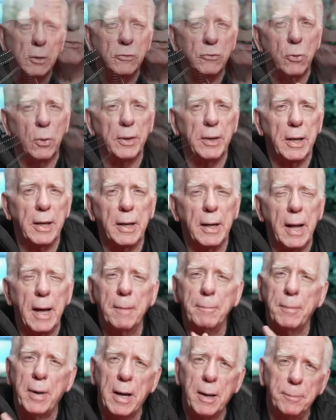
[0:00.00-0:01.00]
So again,
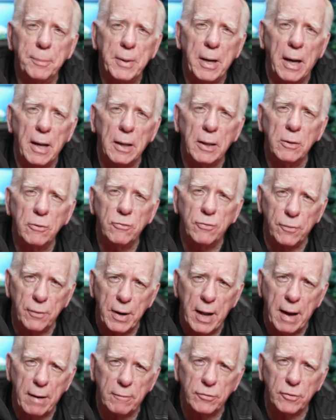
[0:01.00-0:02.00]
I'm Bob Collins for
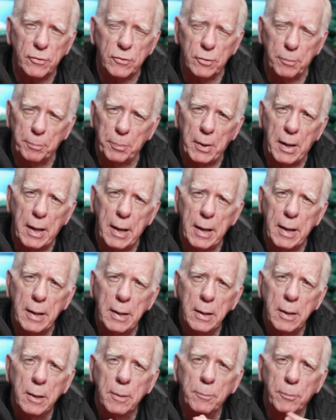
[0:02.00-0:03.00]
Divers Supply.
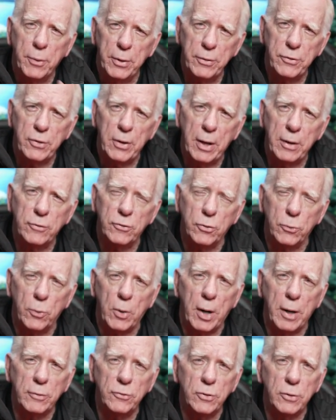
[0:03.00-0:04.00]
Appreciate you
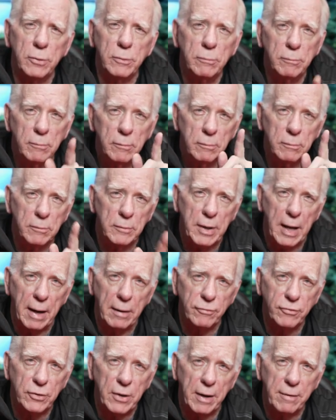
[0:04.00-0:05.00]
watching.
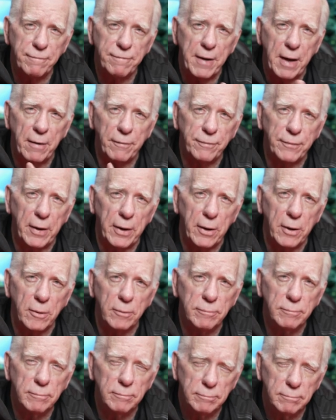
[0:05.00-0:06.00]
Dive safe out there.
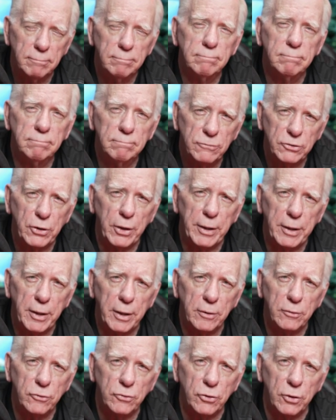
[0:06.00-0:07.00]
See you
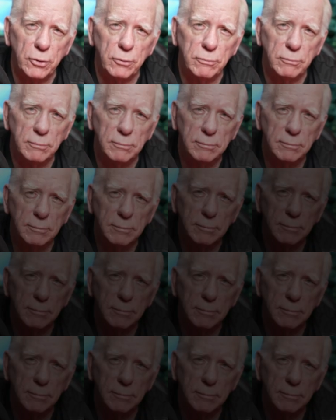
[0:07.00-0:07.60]
again soon.